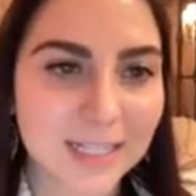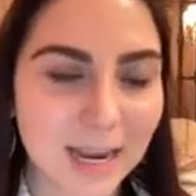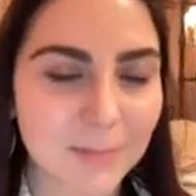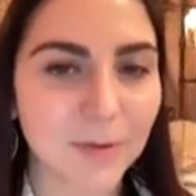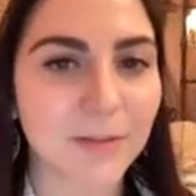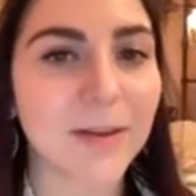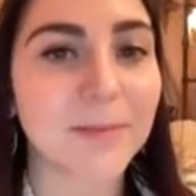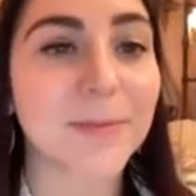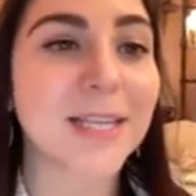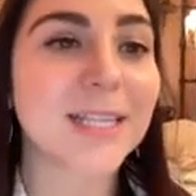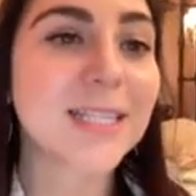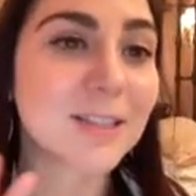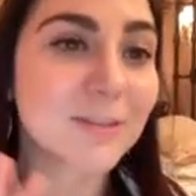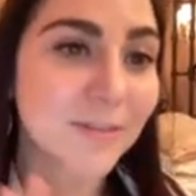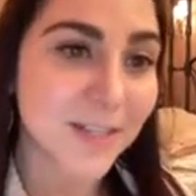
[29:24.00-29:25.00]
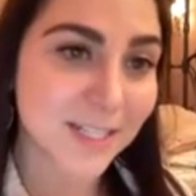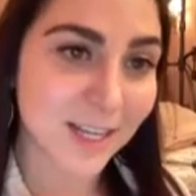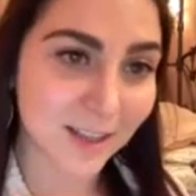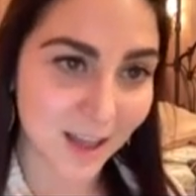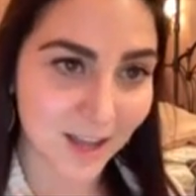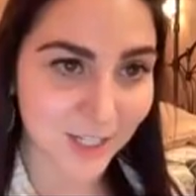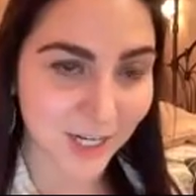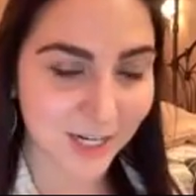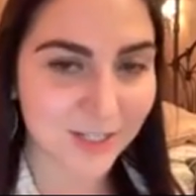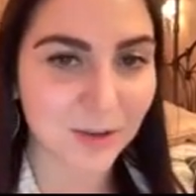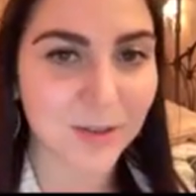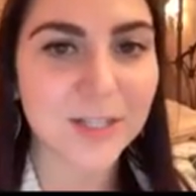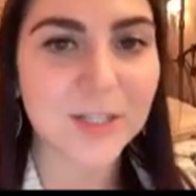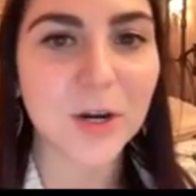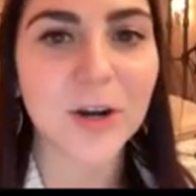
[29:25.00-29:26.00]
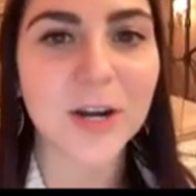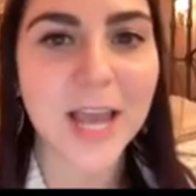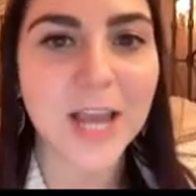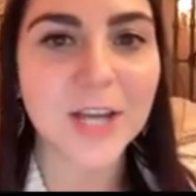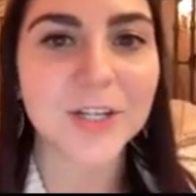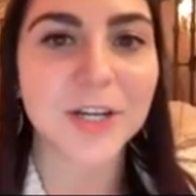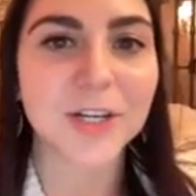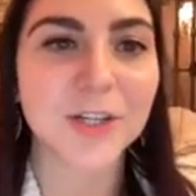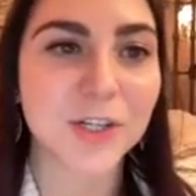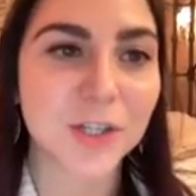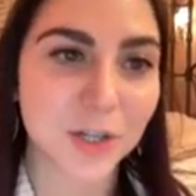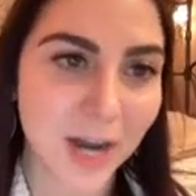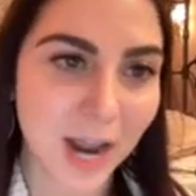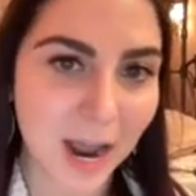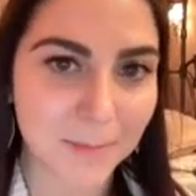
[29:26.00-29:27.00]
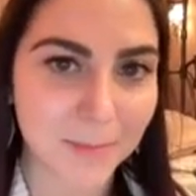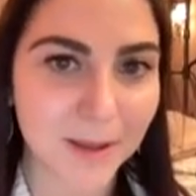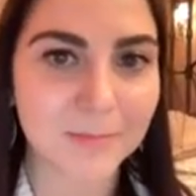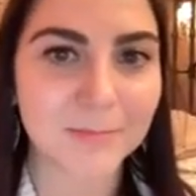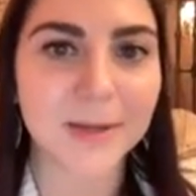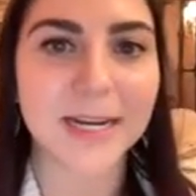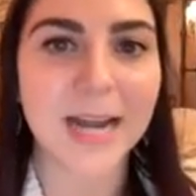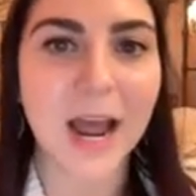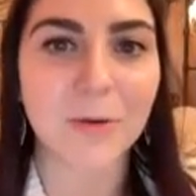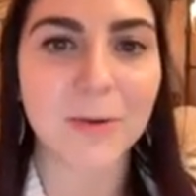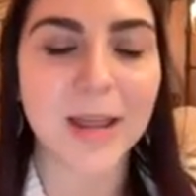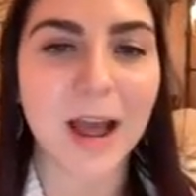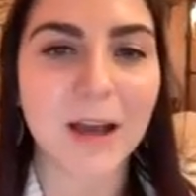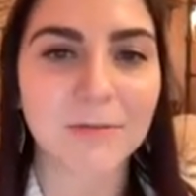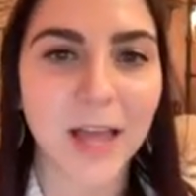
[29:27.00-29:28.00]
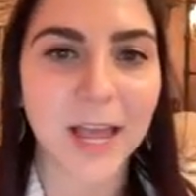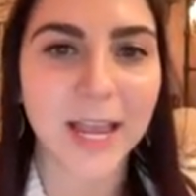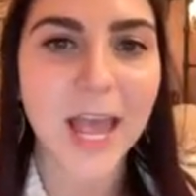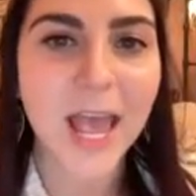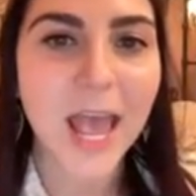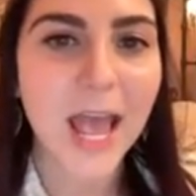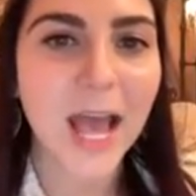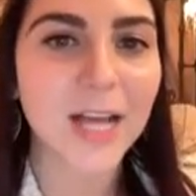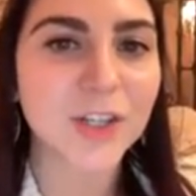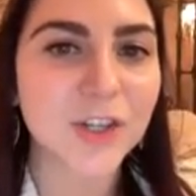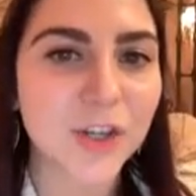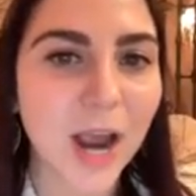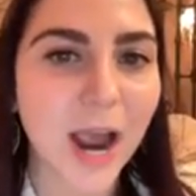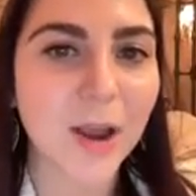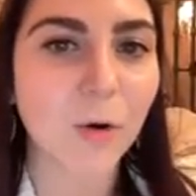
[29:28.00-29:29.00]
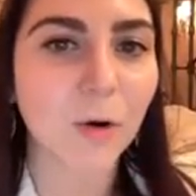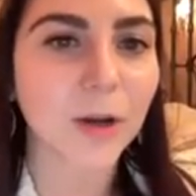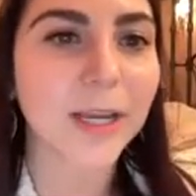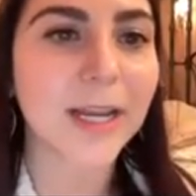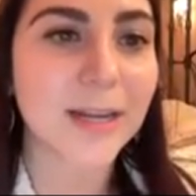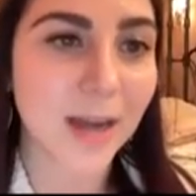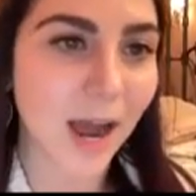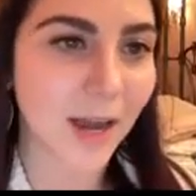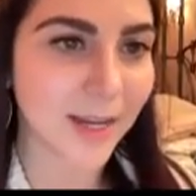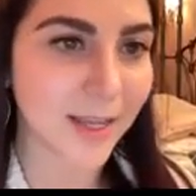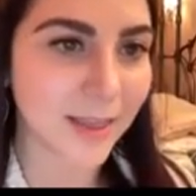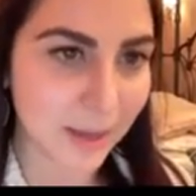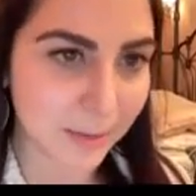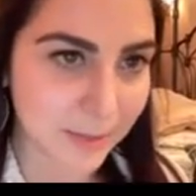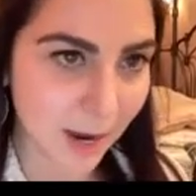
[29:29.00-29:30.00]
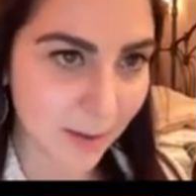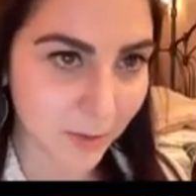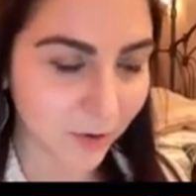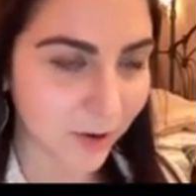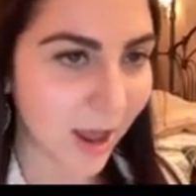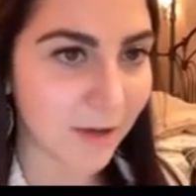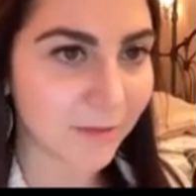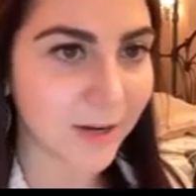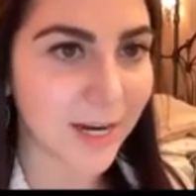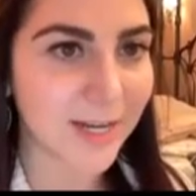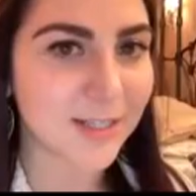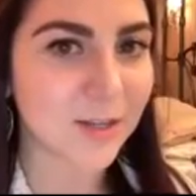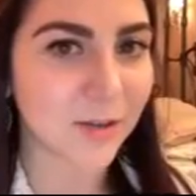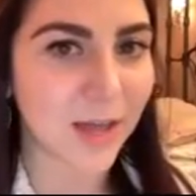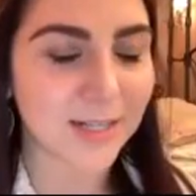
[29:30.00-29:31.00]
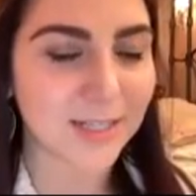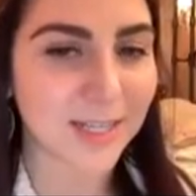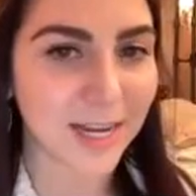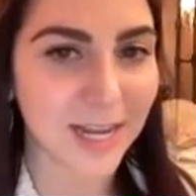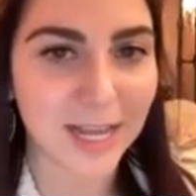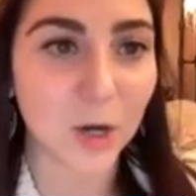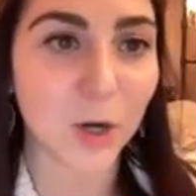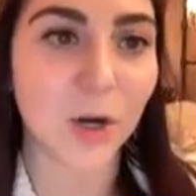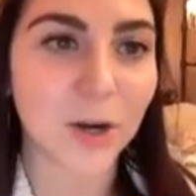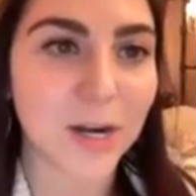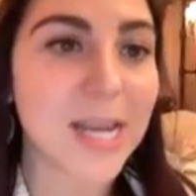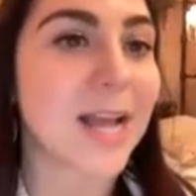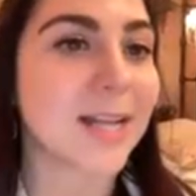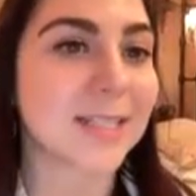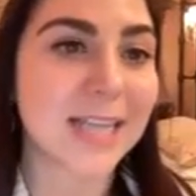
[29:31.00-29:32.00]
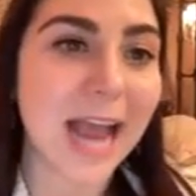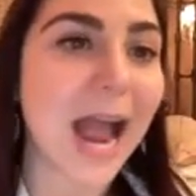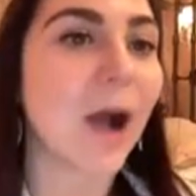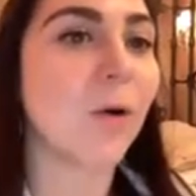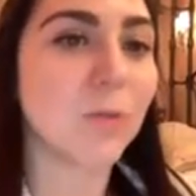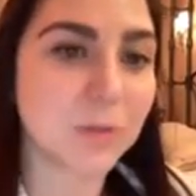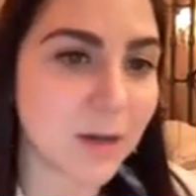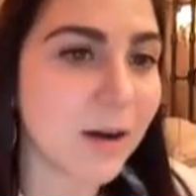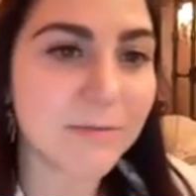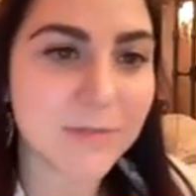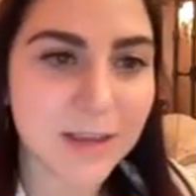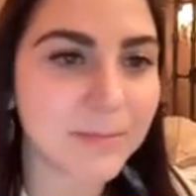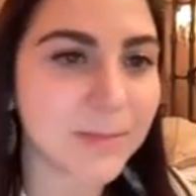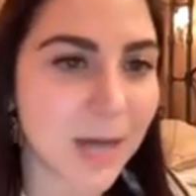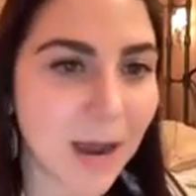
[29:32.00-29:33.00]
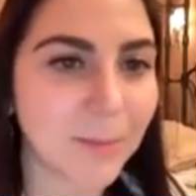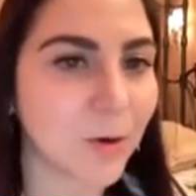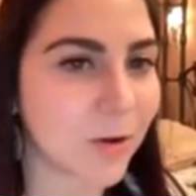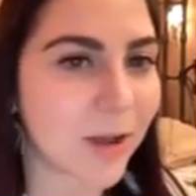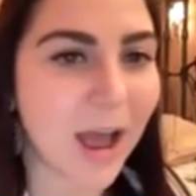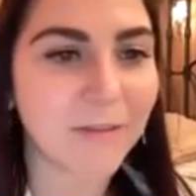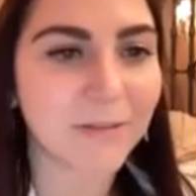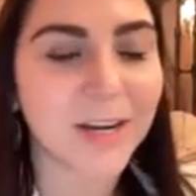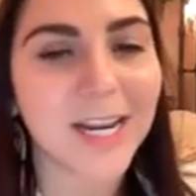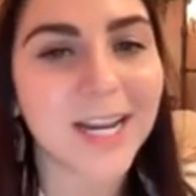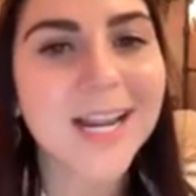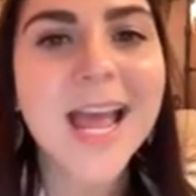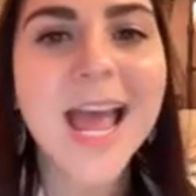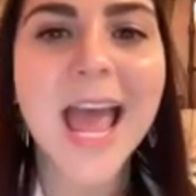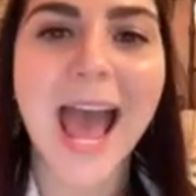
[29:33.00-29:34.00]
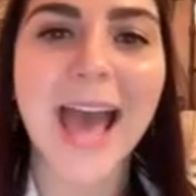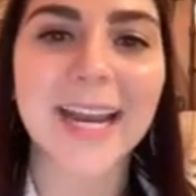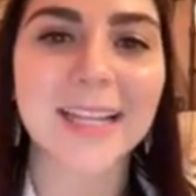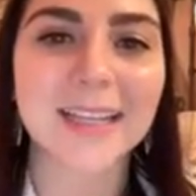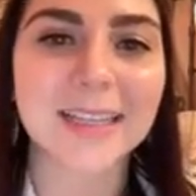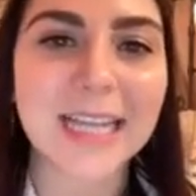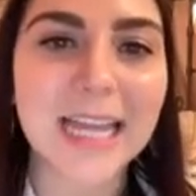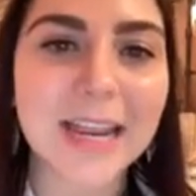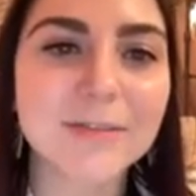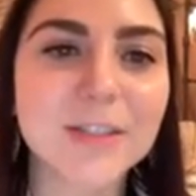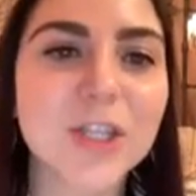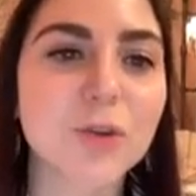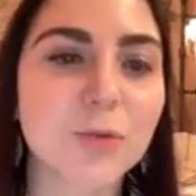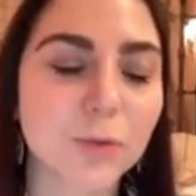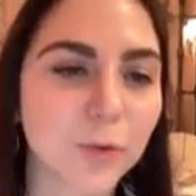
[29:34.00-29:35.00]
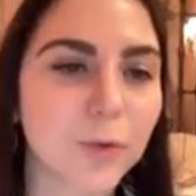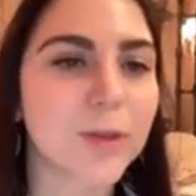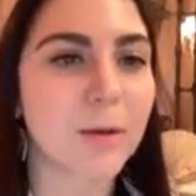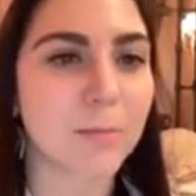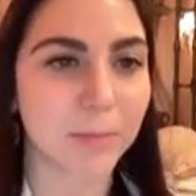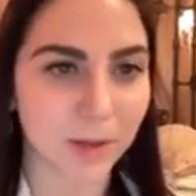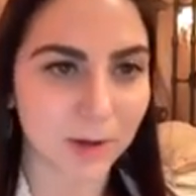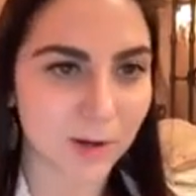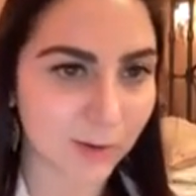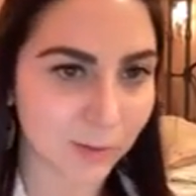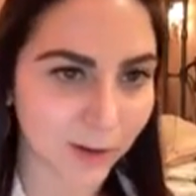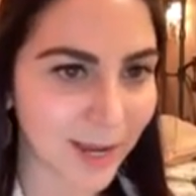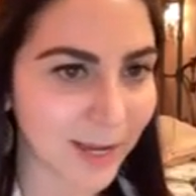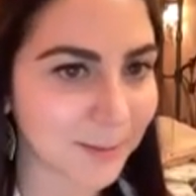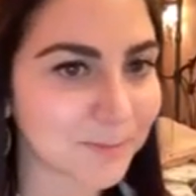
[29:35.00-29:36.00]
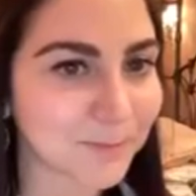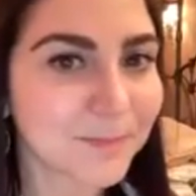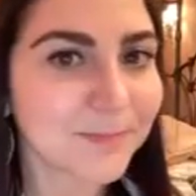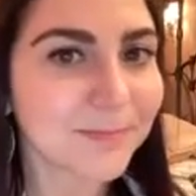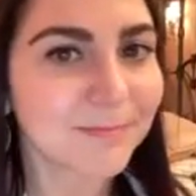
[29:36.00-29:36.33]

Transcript: example of it, but this is physiologic. So this herniation should happen, but now we have like a GI organ not in the abdominal cavity. So that's like it herniates out of the abdominal cavity and it leaves through the umbilical ring.